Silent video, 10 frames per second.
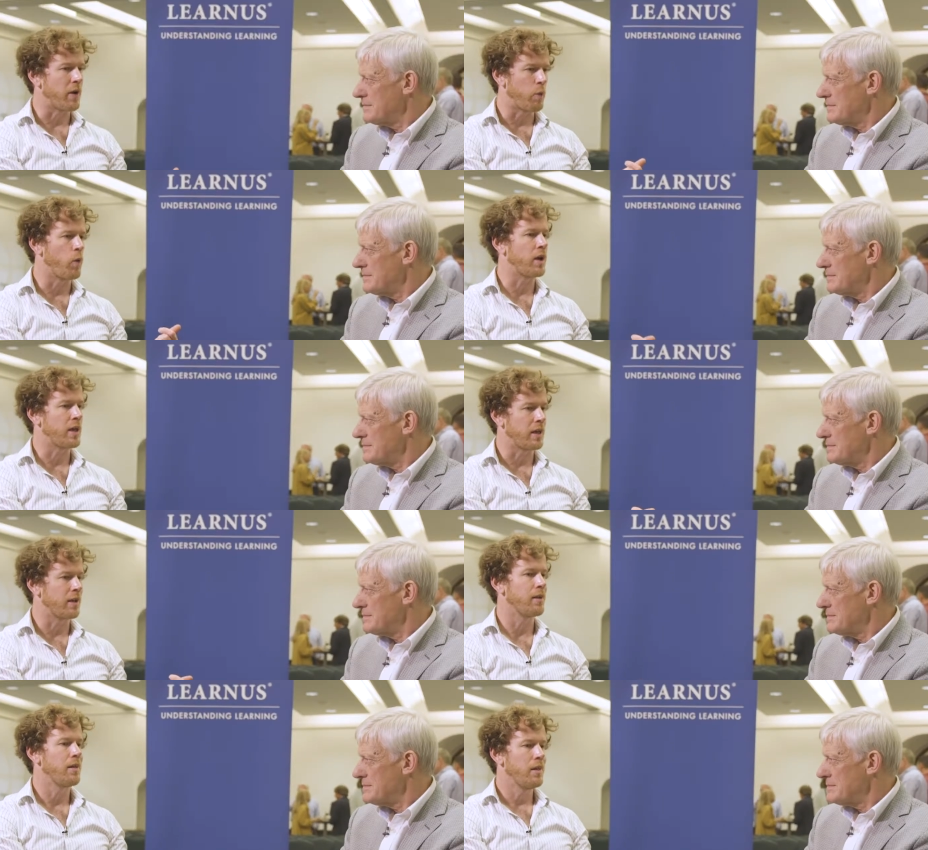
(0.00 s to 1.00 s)
Speaker 1: by working
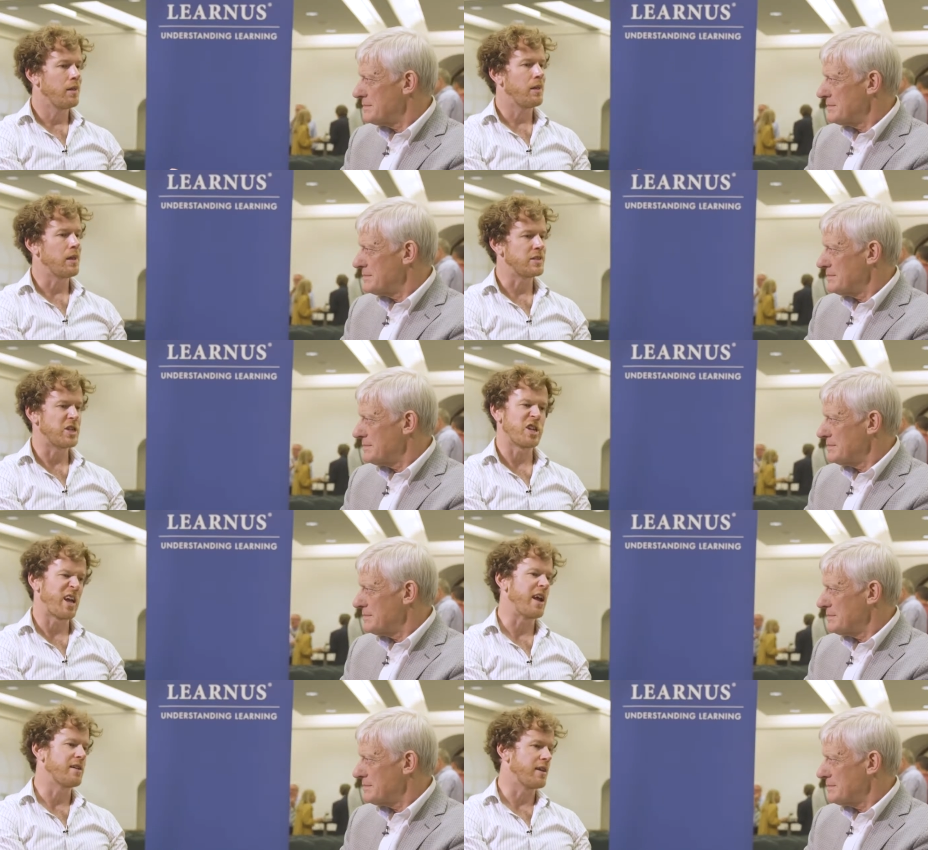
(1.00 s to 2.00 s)
essentially
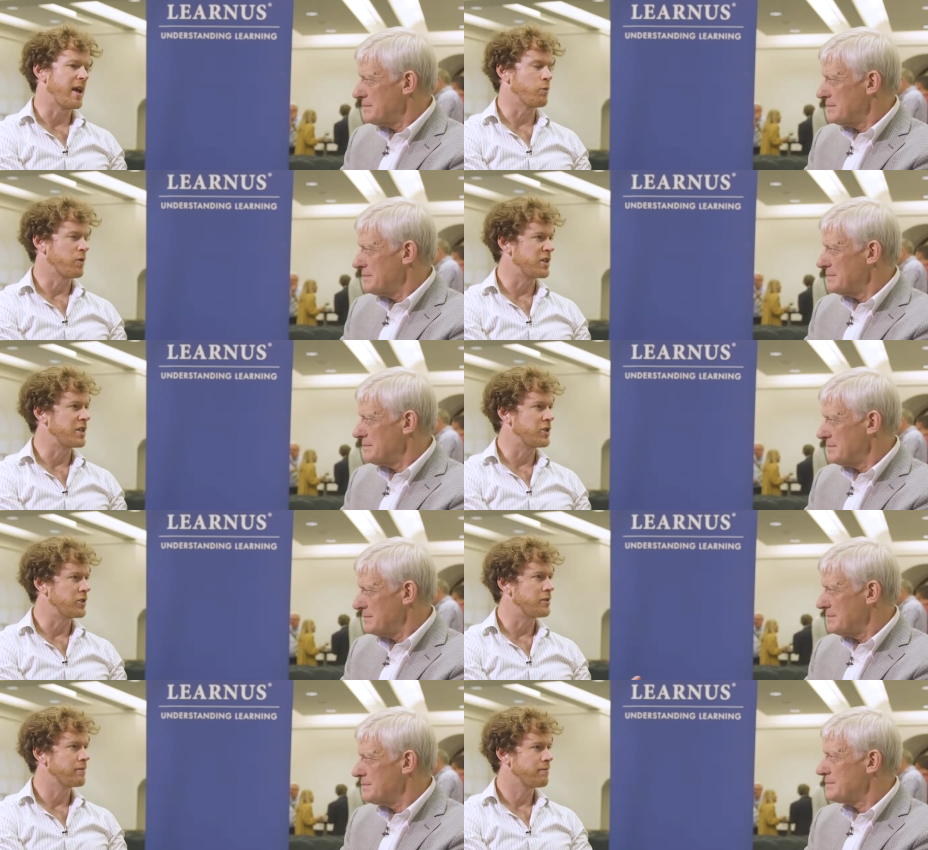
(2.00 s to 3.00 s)
hand in hand with the
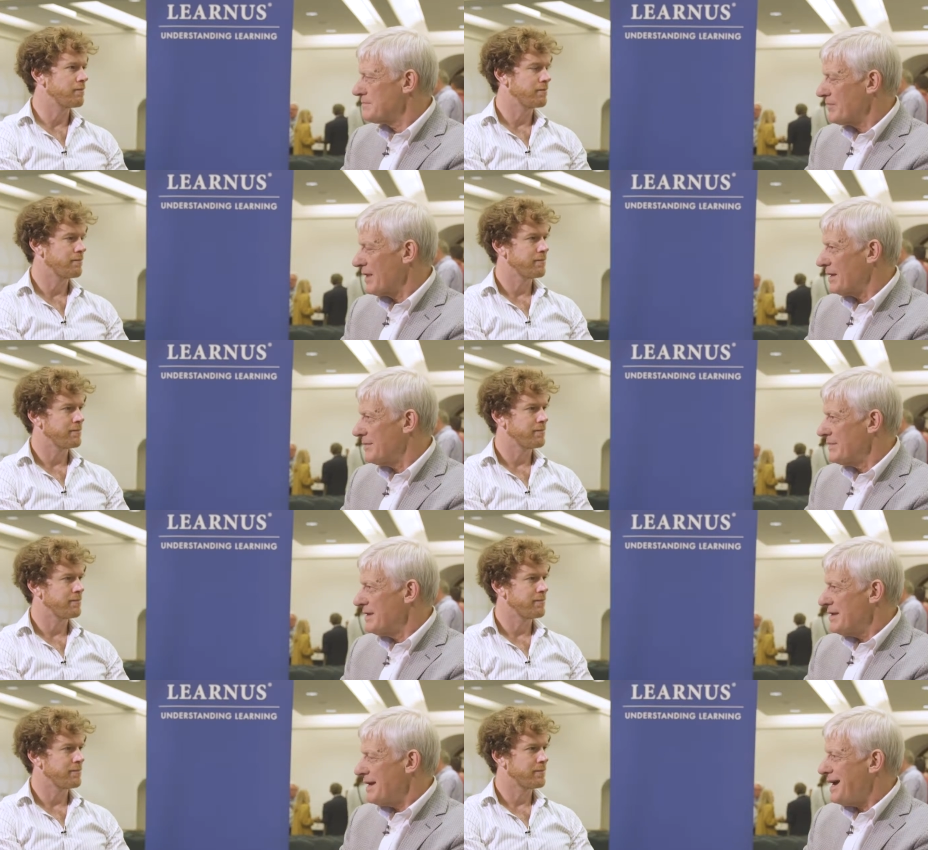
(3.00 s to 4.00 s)
teachers.
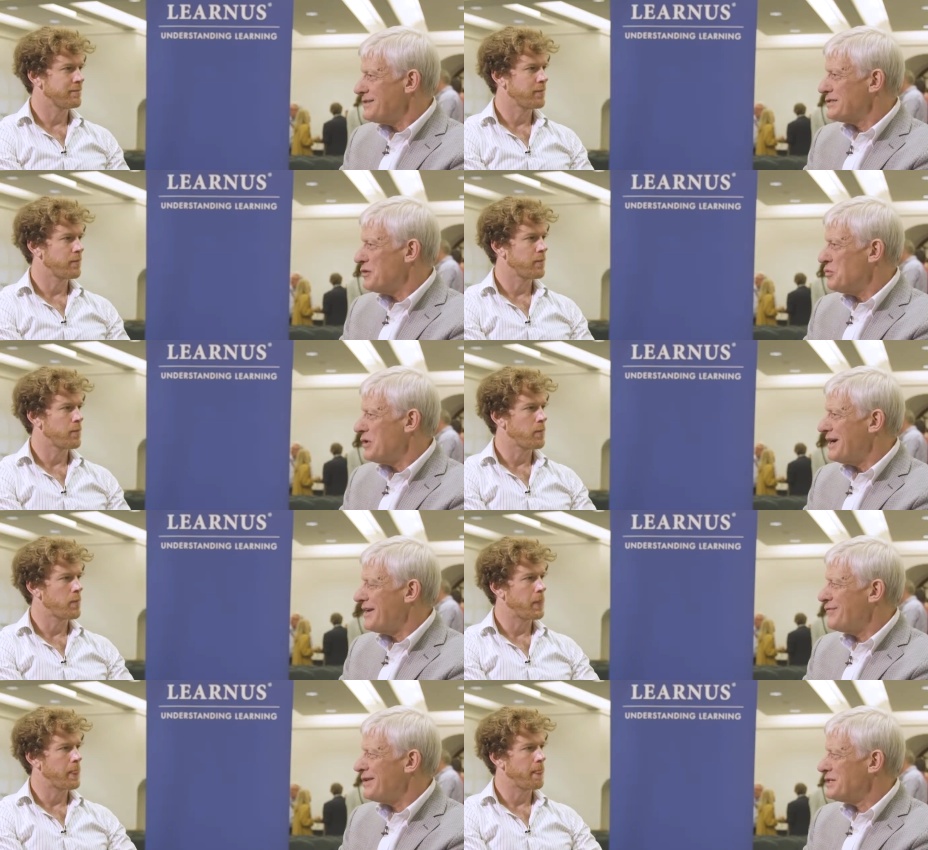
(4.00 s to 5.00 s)
Speaker 2: And so what
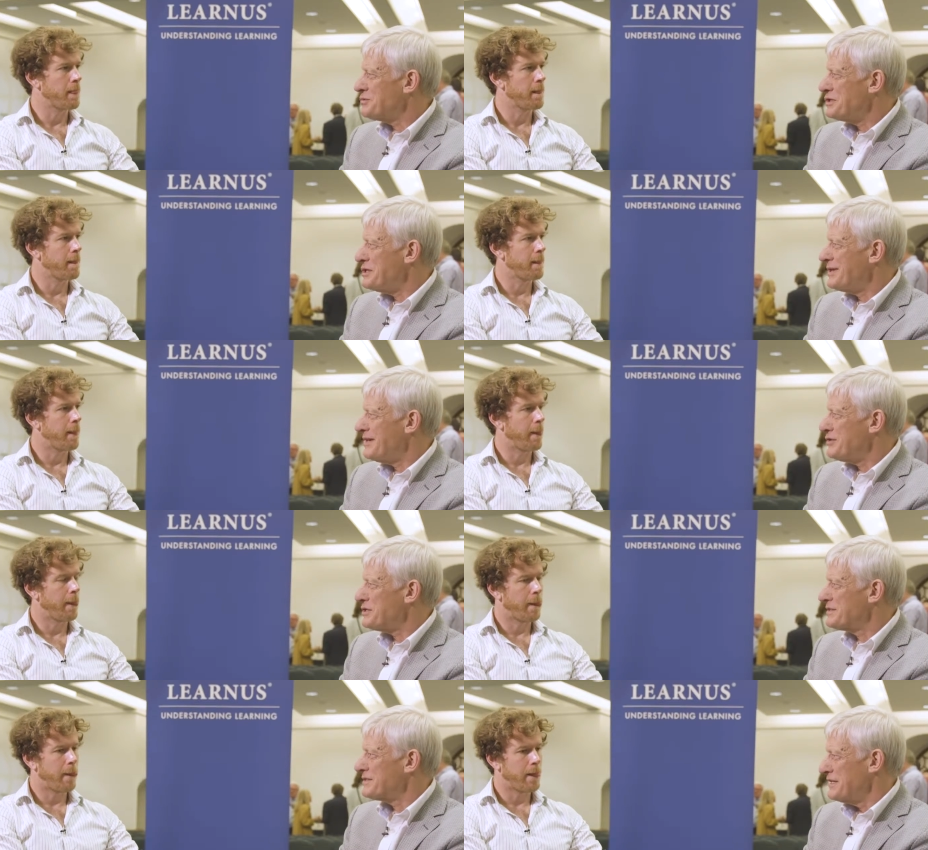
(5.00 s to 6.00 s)
advice would you give
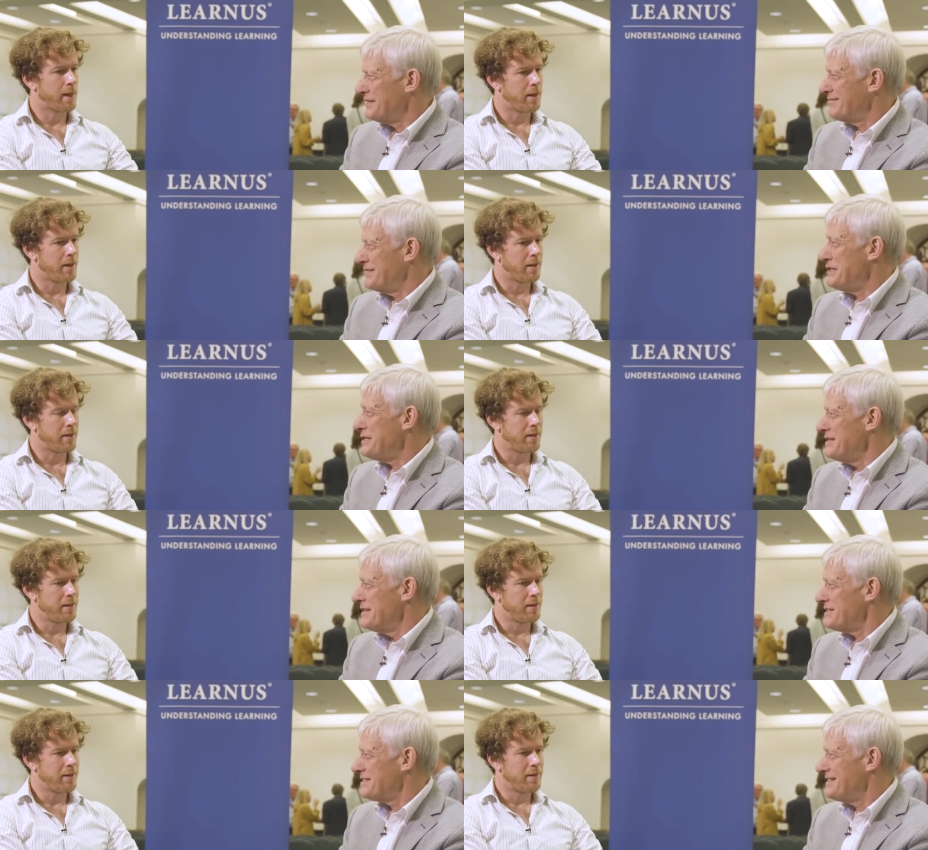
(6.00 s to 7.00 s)
us
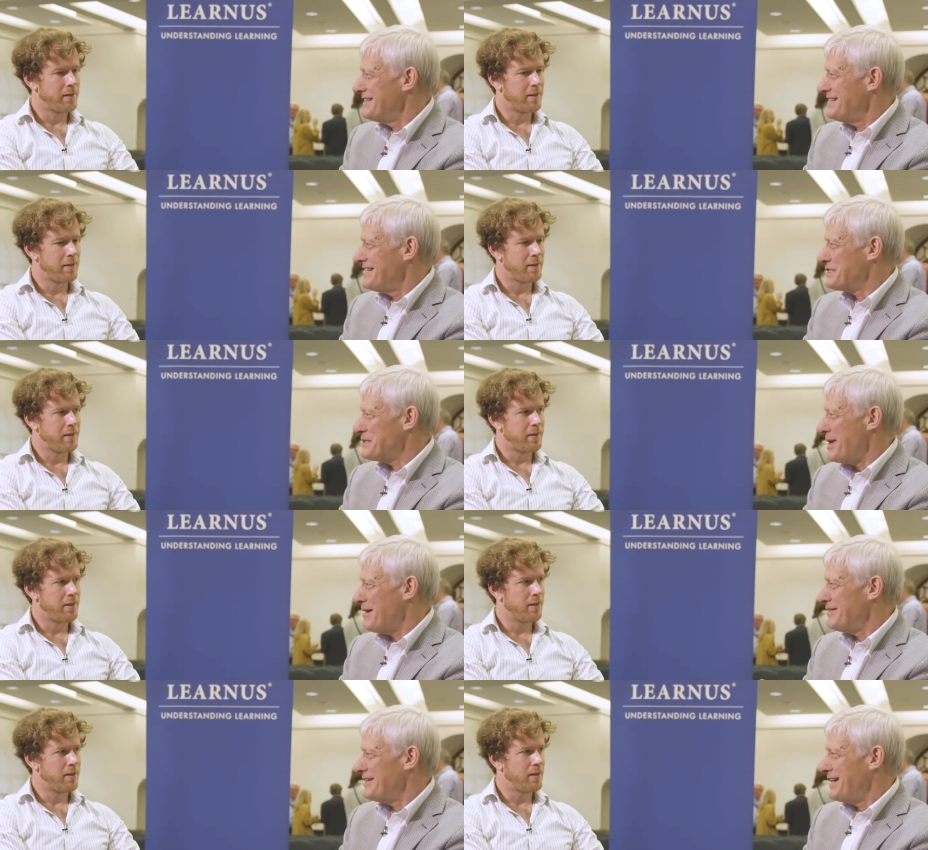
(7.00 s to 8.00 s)
learners just
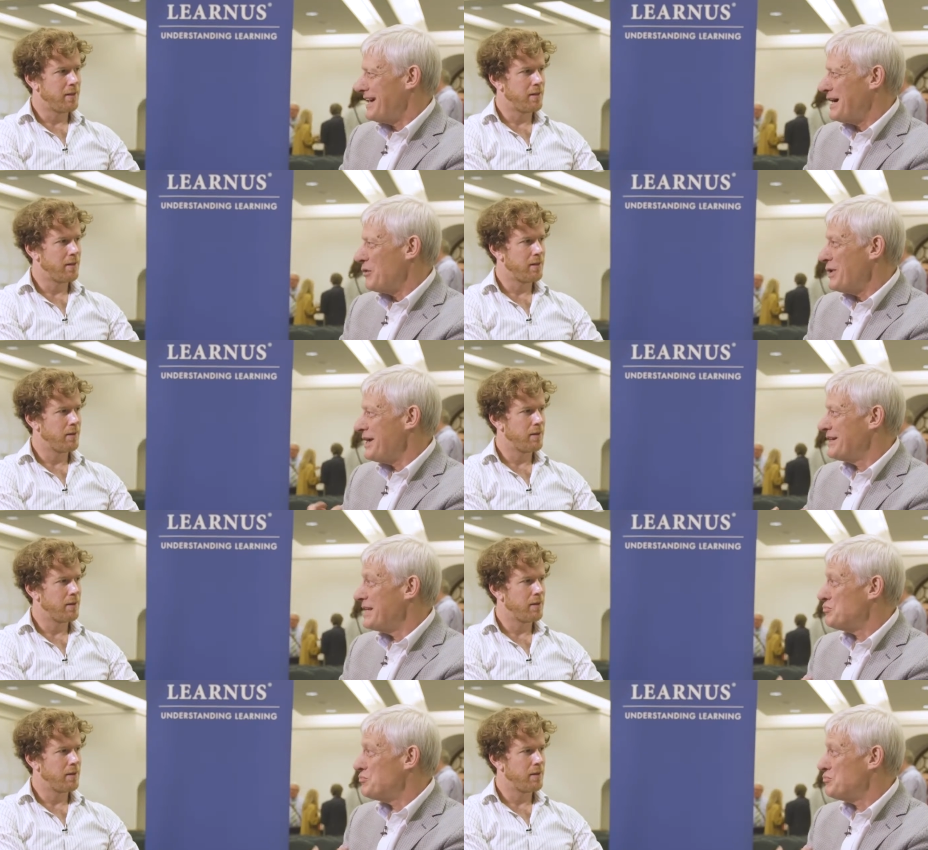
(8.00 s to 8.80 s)
about how we could